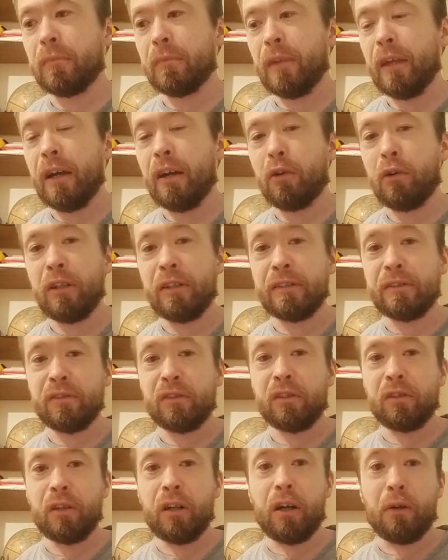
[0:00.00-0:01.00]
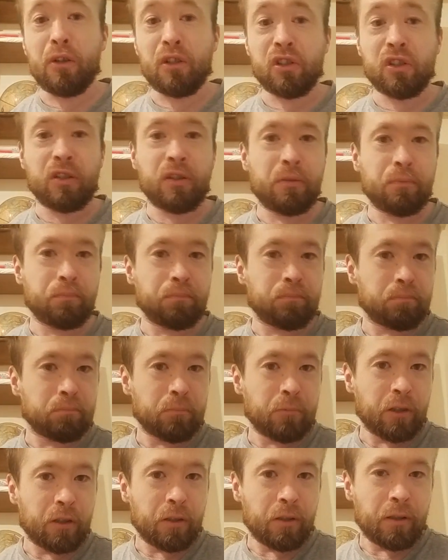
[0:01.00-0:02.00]
how it's the Irish,
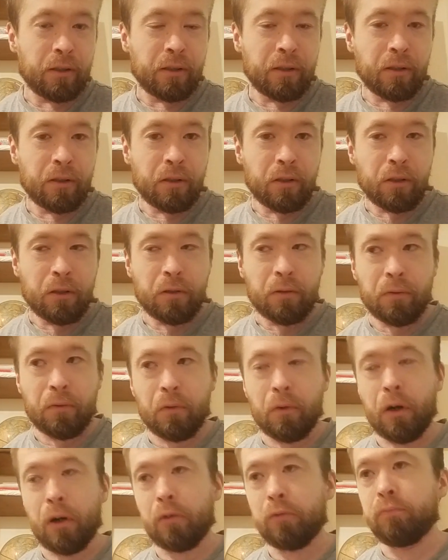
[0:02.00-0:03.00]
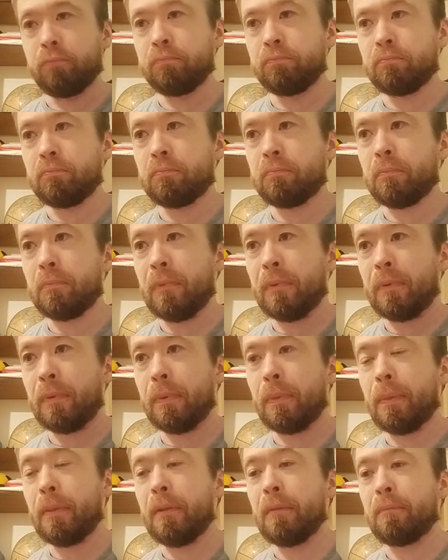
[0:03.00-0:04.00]
well,
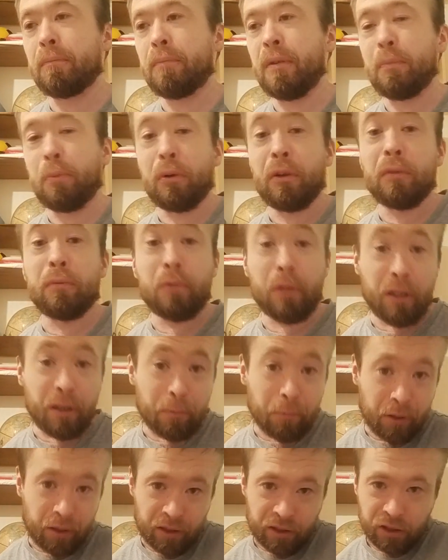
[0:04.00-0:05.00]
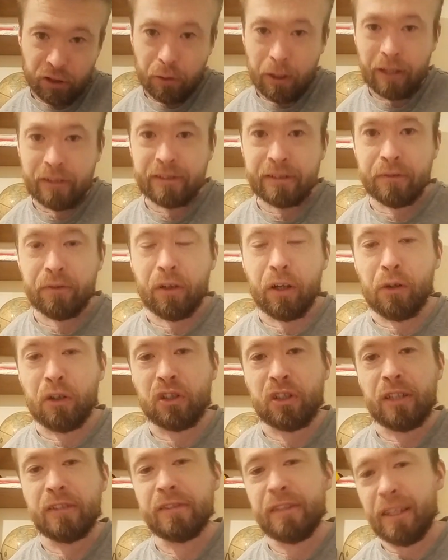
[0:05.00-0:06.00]
people in the US with
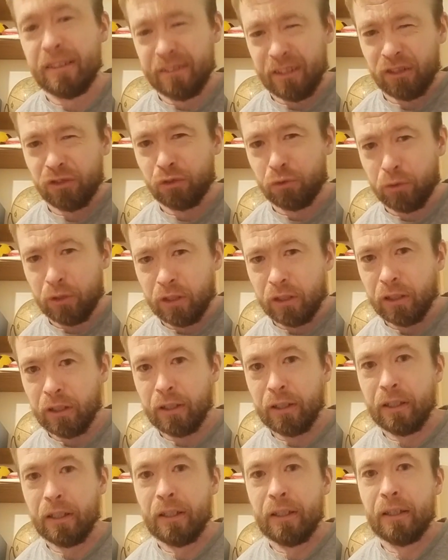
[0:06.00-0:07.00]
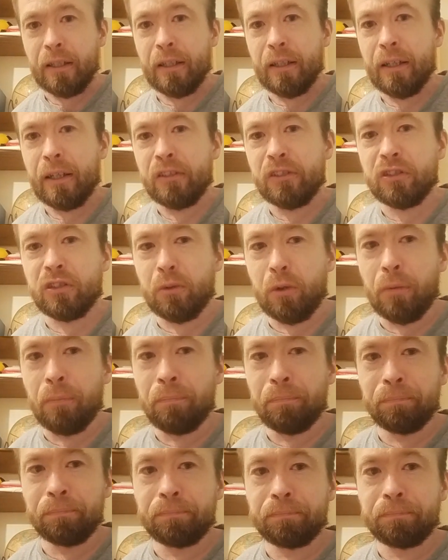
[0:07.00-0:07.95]
Irish ancestry and so on.